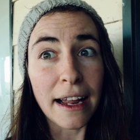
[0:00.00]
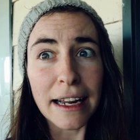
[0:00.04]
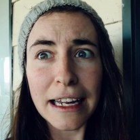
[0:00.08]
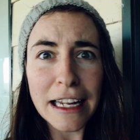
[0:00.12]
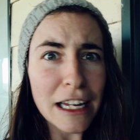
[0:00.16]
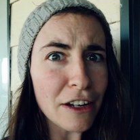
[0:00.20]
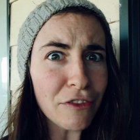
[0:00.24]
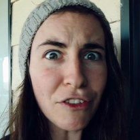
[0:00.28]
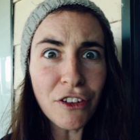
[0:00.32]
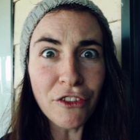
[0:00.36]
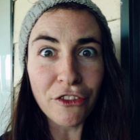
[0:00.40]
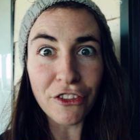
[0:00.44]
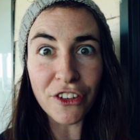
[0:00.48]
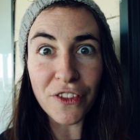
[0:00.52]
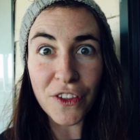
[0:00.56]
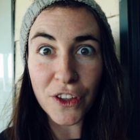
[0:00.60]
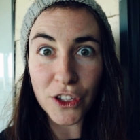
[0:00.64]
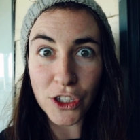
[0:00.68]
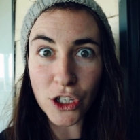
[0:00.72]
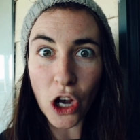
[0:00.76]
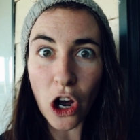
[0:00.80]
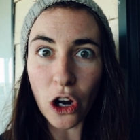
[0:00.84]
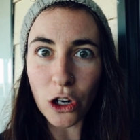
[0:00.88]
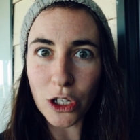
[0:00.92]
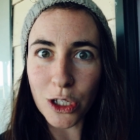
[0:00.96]
Even for the
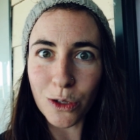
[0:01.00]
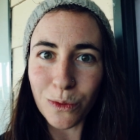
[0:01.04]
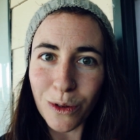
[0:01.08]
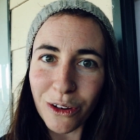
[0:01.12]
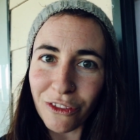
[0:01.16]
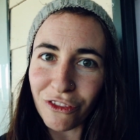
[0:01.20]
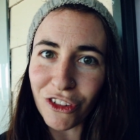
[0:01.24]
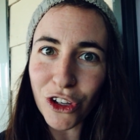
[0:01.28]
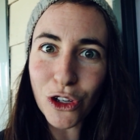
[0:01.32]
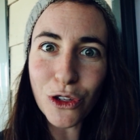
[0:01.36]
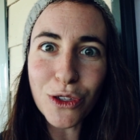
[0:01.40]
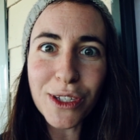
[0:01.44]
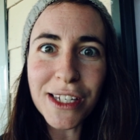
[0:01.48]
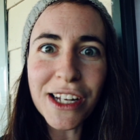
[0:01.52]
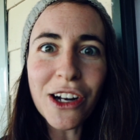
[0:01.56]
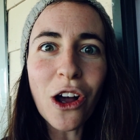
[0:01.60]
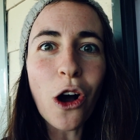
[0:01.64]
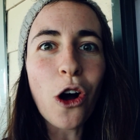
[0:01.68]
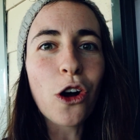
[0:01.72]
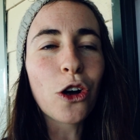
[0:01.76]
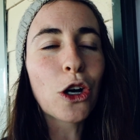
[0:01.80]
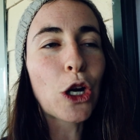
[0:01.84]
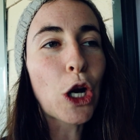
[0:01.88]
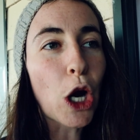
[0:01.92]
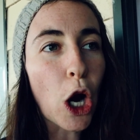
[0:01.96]
dogs, we've used it
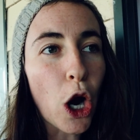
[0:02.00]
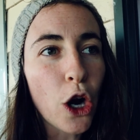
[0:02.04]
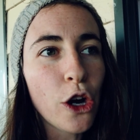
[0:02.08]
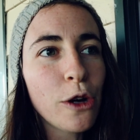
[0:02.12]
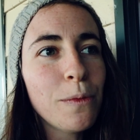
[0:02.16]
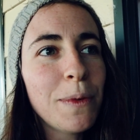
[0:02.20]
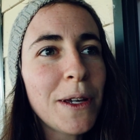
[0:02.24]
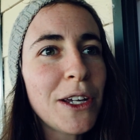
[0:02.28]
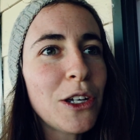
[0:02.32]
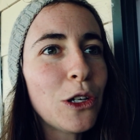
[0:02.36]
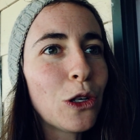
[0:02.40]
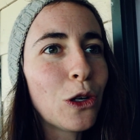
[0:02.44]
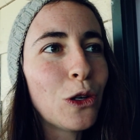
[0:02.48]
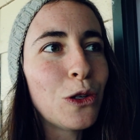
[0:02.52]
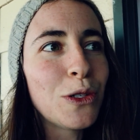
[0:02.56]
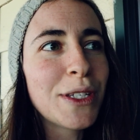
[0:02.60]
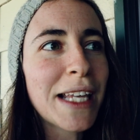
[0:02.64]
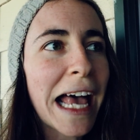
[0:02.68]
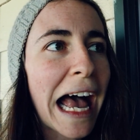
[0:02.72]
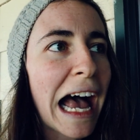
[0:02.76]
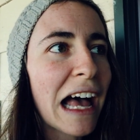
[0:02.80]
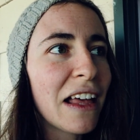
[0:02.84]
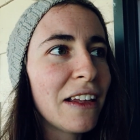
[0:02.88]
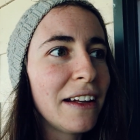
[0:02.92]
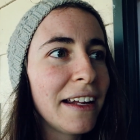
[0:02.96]
on Kobe, who's
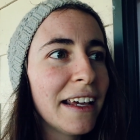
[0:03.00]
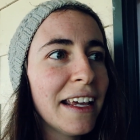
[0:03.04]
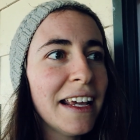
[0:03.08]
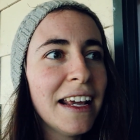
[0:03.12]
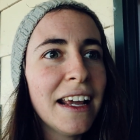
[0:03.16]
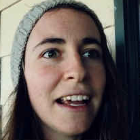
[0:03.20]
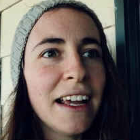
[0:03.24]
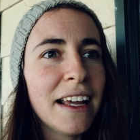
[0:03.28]
had